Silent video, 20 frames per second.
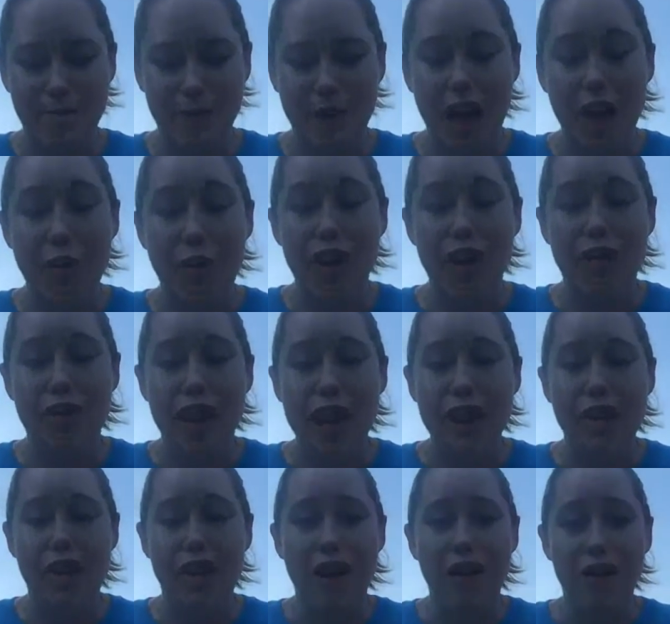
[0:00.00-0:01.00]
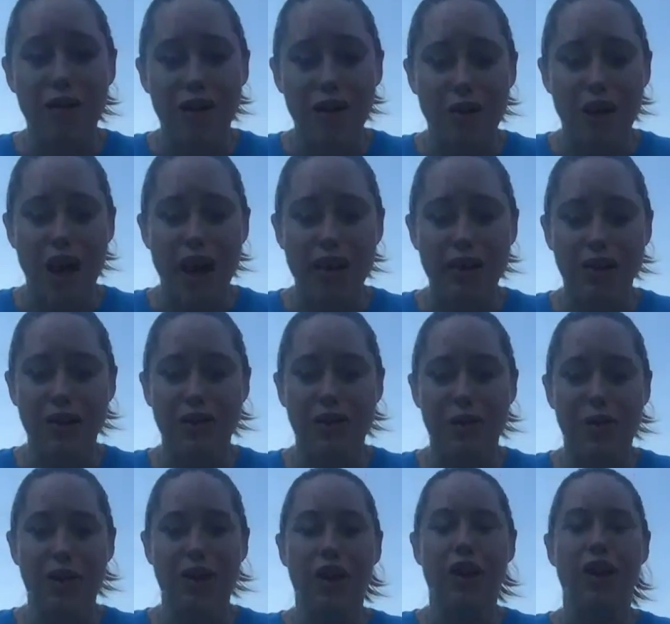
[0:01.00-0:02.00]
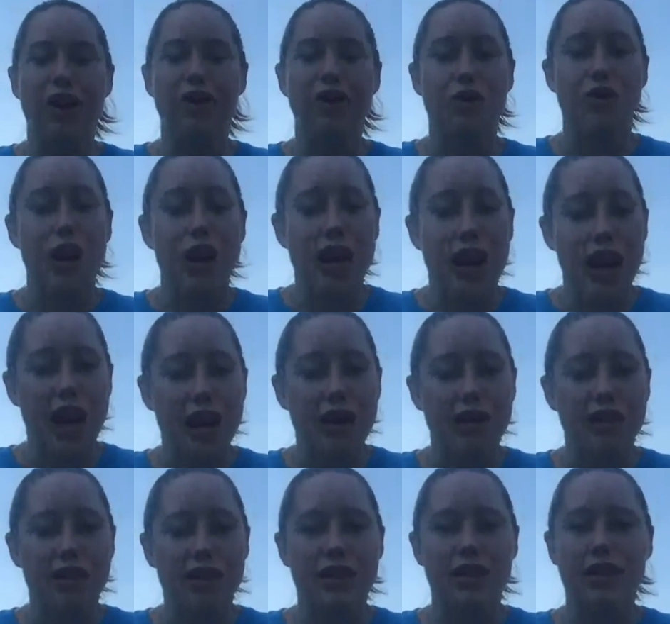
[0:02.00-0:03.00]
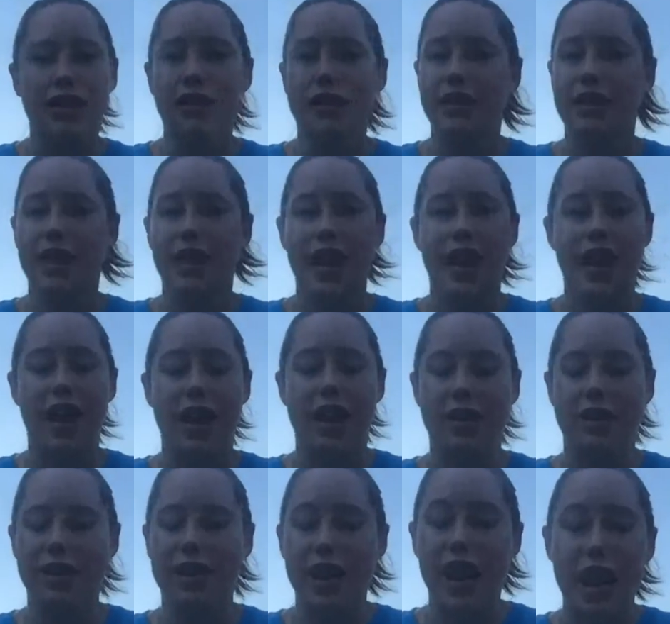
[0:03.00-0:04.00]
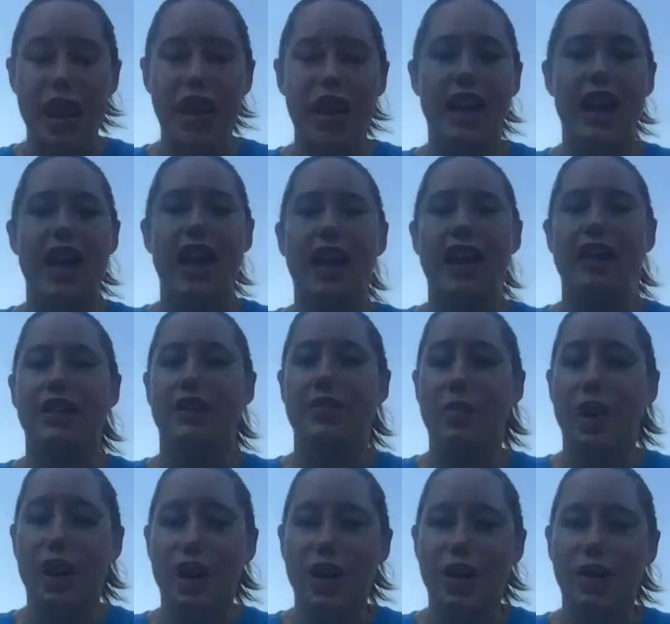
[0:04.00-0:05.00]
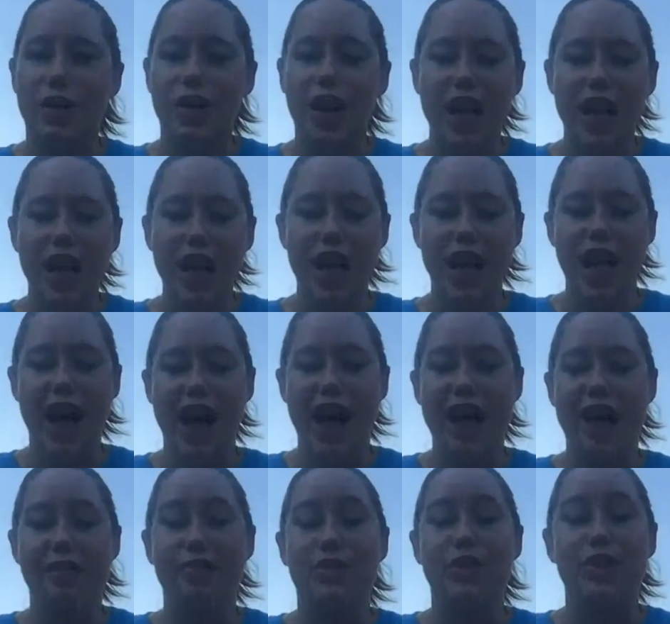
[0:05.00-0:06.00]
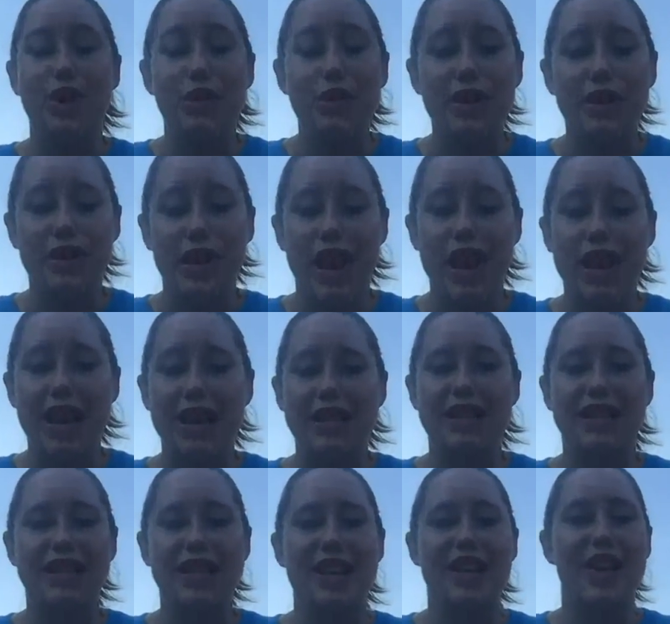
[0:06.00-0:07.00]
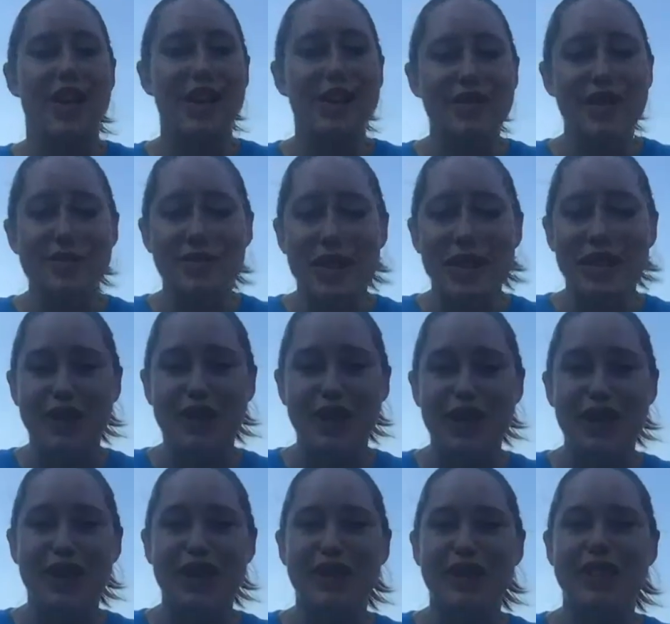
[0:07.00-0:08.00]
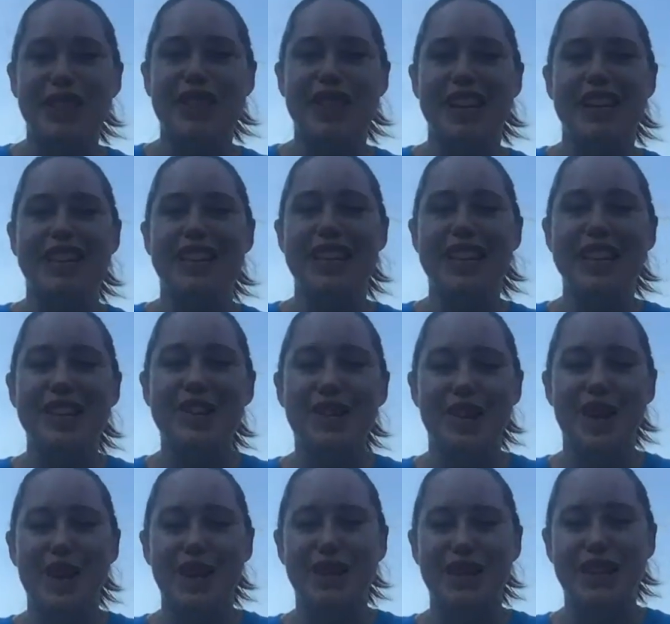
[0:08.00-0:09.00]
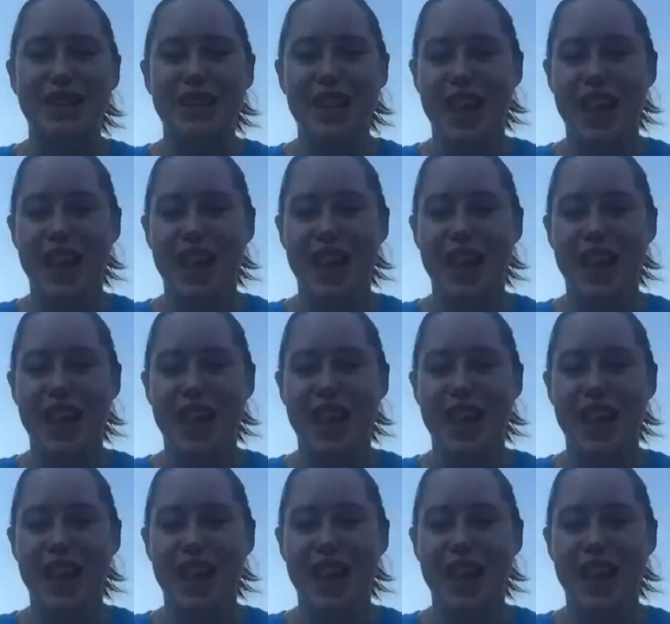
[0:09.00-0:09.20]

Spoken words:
I want to thank all of you guys for joining us tonight and tomorrow. I am so excited to see all of your pictures and see the shirts.